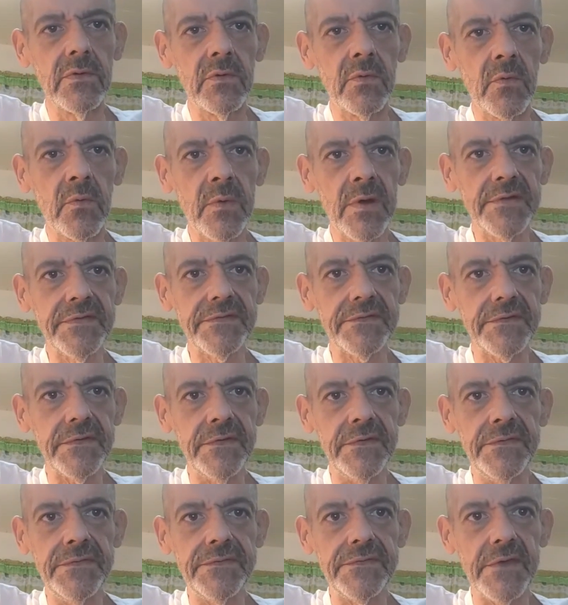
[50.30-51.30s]
what
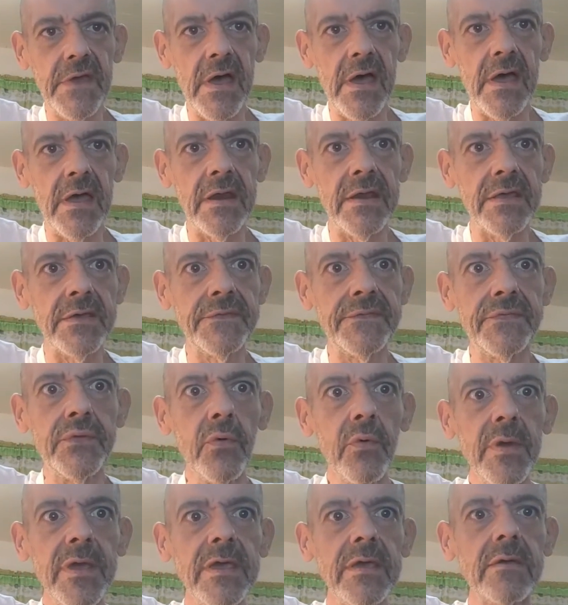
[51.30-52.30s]
is Alex
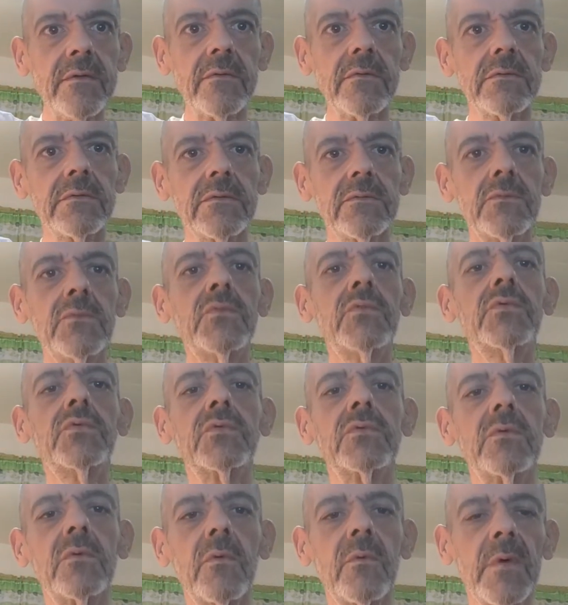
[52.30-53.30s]
doing?
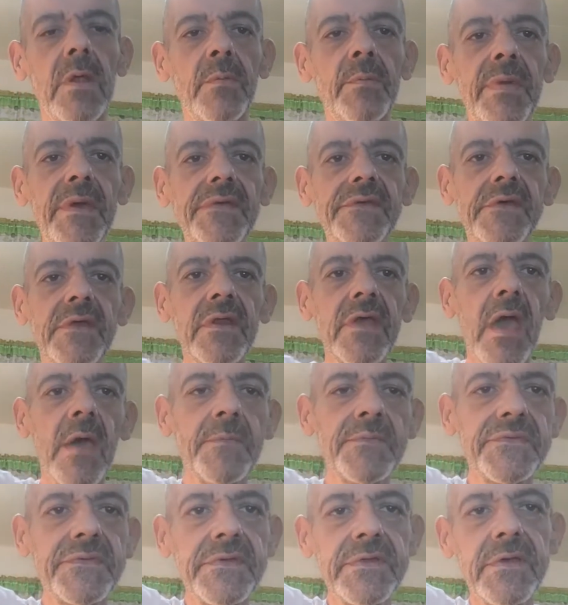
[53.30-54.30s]
Mm, basically,
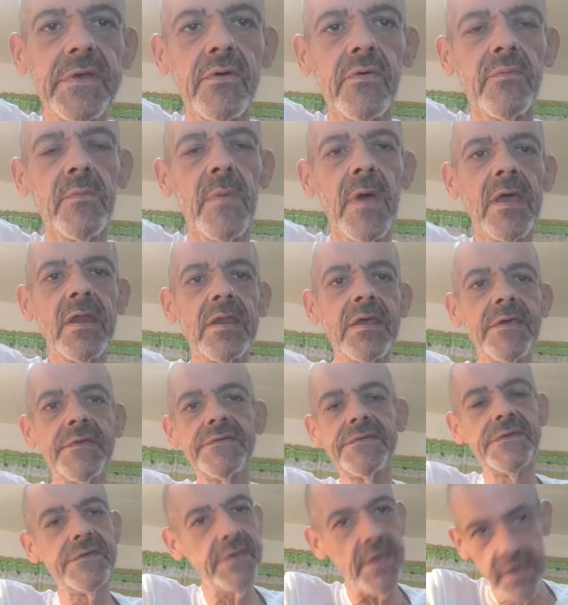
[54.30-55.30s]
I'm sitting on my
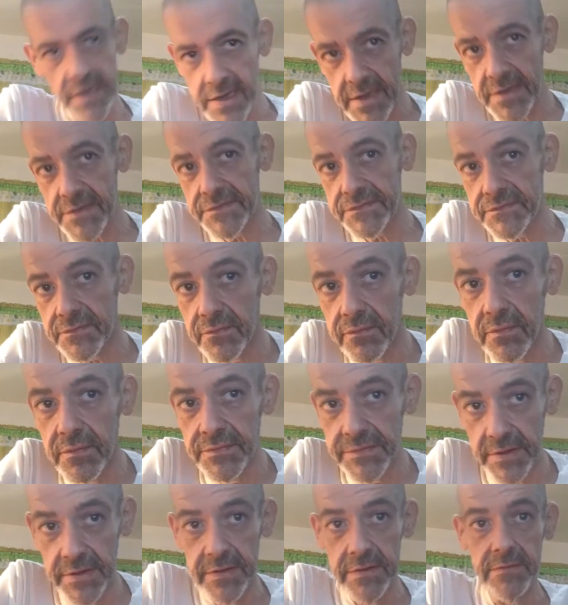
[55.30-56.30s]
lazy ass the
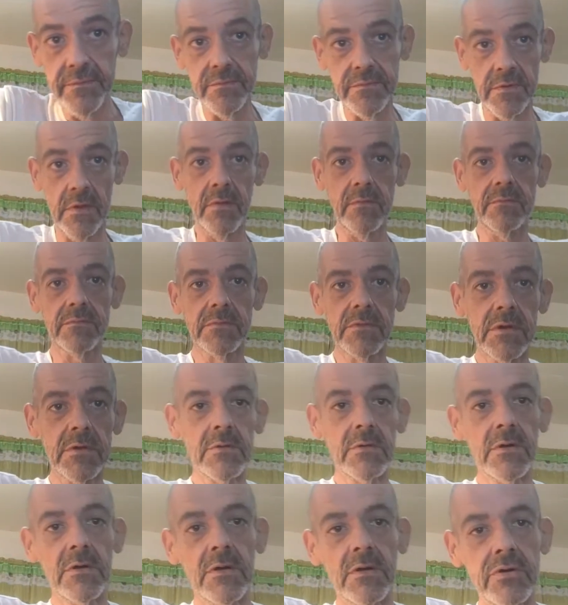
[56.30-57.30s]
whole day, yeah.
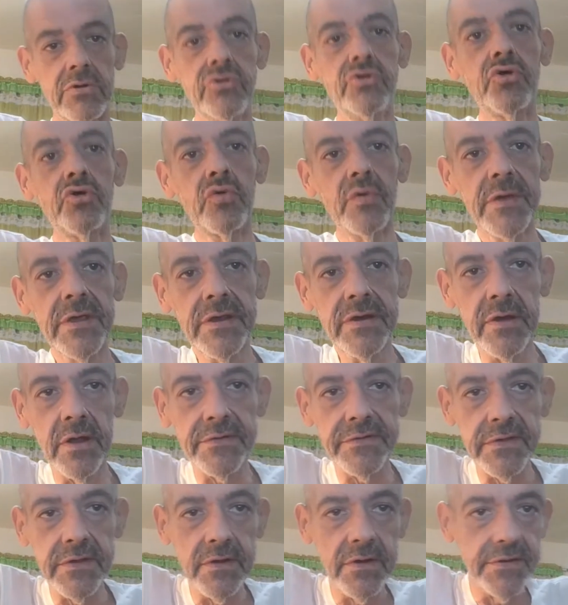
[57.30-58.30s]
Doing
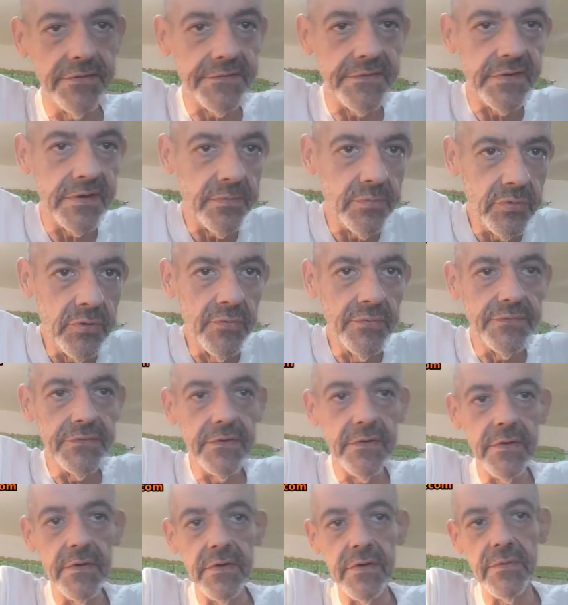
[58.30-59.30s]
nothing, listening
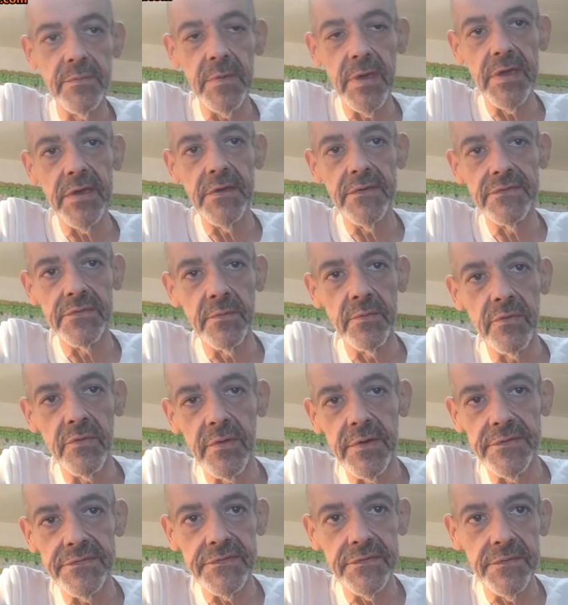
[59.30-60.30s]
music, making some
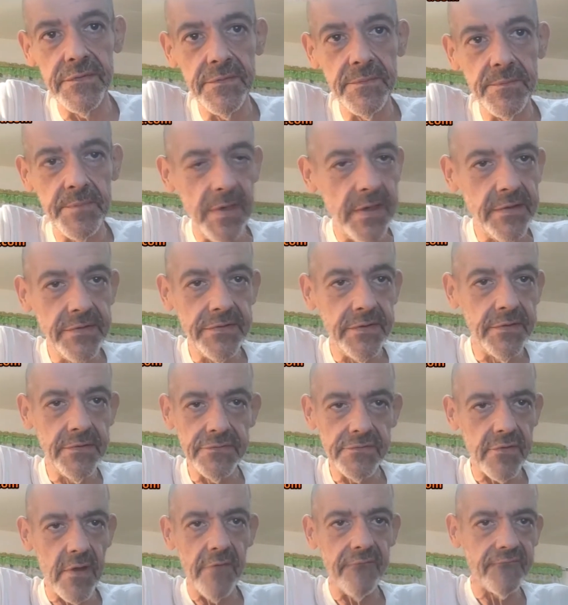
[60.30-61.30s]
crazy
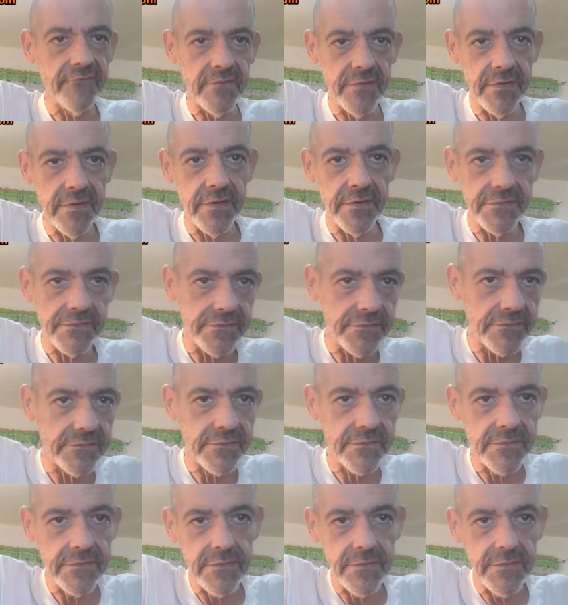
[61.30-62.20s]
paintings, graphics,